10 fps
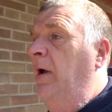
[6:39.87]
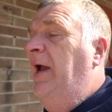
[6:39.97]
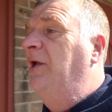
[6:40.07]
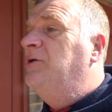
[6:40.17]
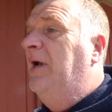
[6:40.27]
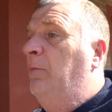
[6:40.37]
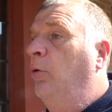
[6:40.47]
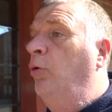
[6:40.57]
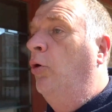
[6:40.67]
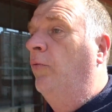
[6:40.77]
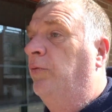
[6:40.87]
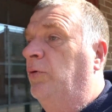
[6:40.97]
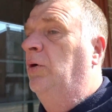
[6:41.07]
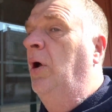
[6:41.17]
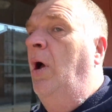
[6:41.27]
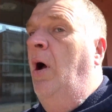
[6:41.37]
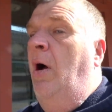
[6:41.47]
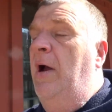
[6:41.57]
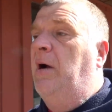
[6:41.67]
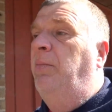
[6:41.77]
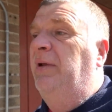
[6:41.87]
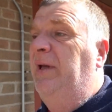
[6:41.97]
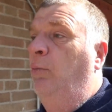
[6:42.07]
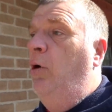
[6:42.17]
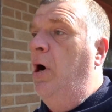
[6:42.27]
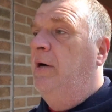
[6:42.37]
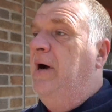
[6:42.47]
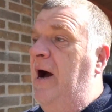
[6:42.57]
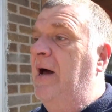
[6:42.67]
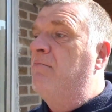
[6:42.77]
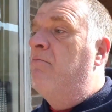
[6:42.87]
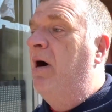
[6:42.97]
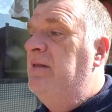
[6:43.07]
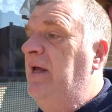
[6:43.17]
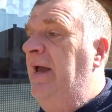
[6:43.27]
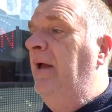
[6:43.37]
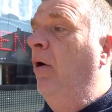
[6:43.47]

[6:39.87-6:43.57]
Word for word: Angie and I will go for a complete walk on Monday.